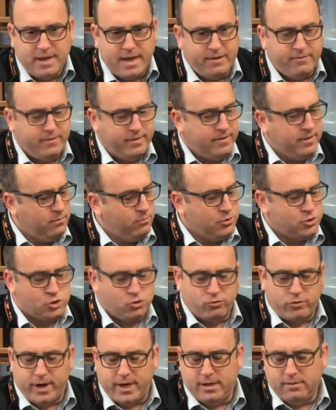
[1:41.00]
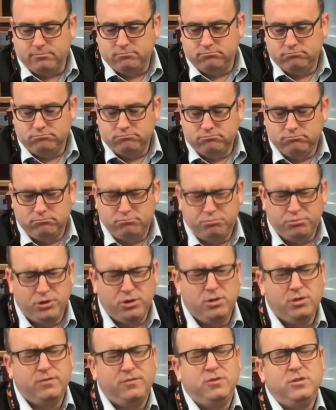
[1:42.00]
everything was great.
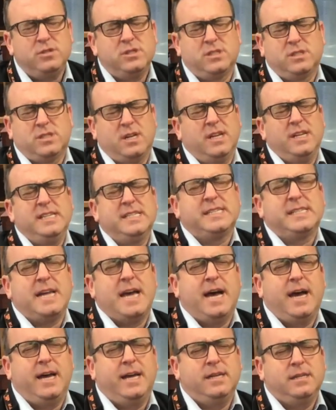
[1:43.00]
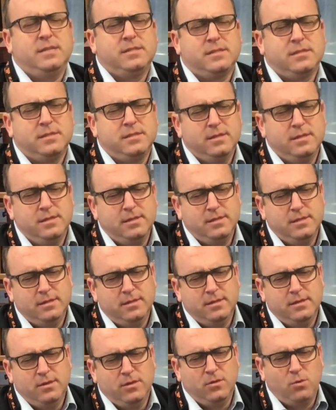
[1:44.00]
Beautiful sunny skies,
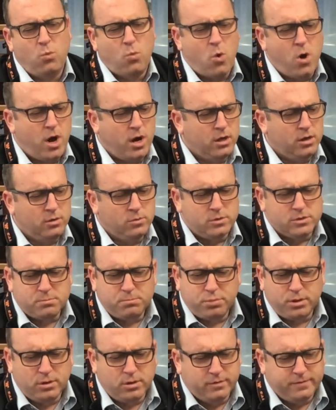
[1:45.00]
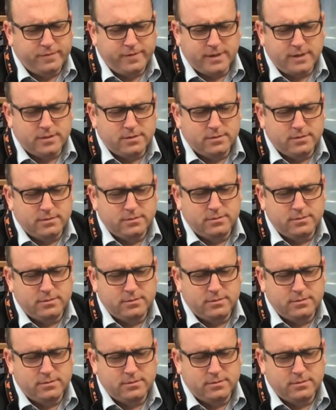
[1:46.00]
the water was perfect.